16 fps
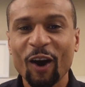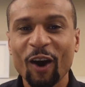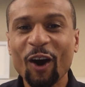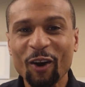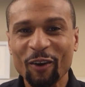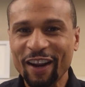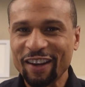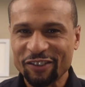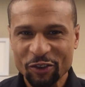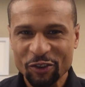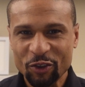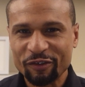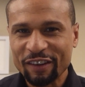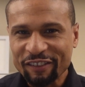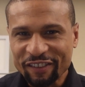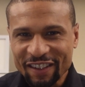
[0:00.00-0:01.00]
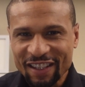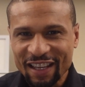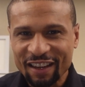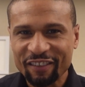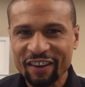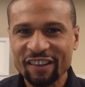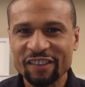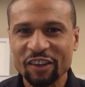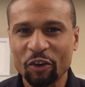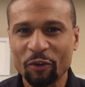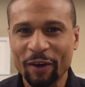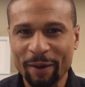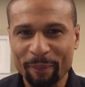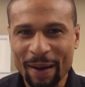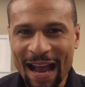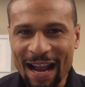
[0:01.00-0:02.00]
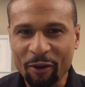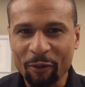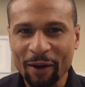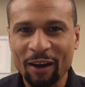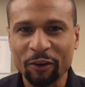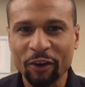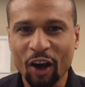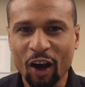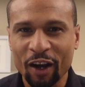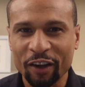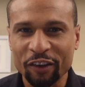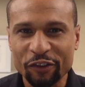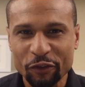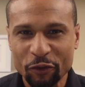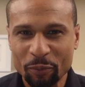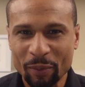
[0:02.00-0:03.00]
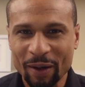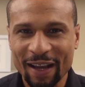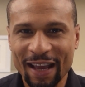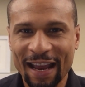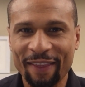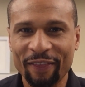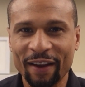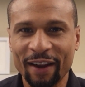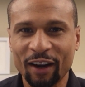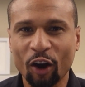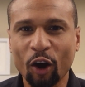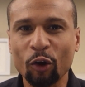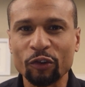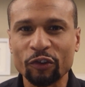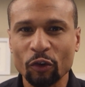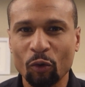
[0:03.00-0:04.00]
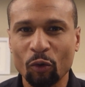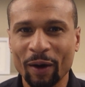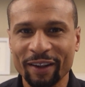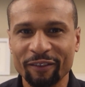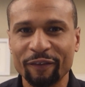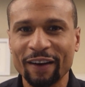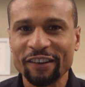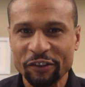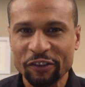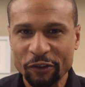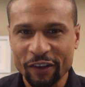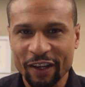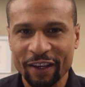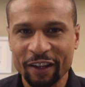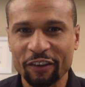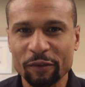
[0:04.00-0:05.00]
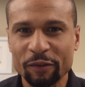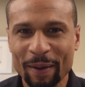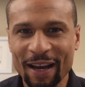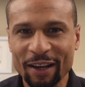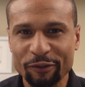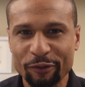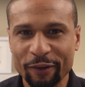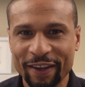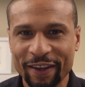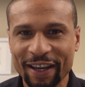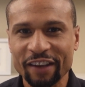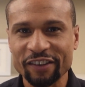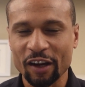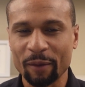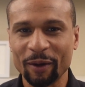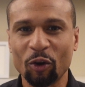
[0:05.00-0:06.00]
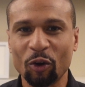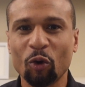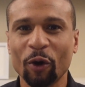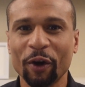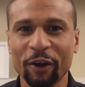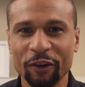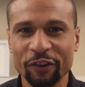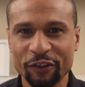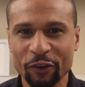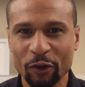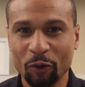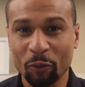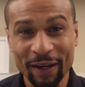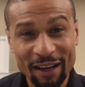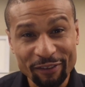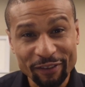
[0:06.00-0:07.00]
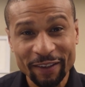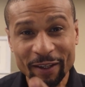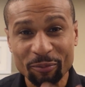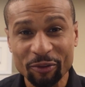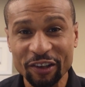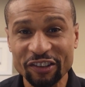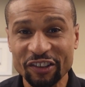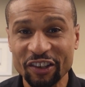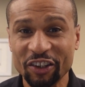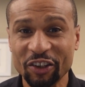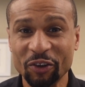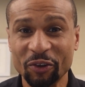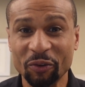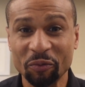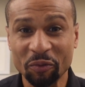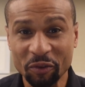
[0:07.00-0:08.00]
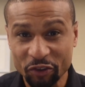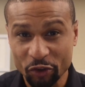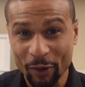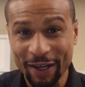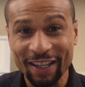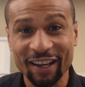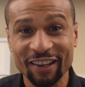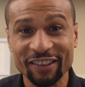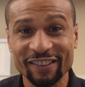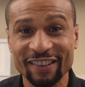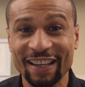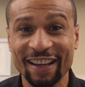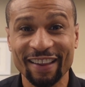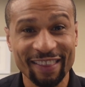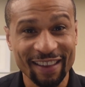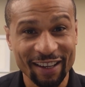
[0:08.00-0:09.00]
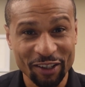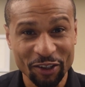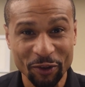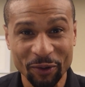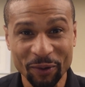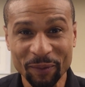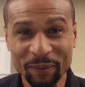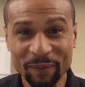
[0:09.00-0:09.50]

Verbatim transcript: All right, so you've definitely given us a great background on Summa and then also what investors can expect for the next coming quarters. So we definitely appreciate you joining us today. Thank you.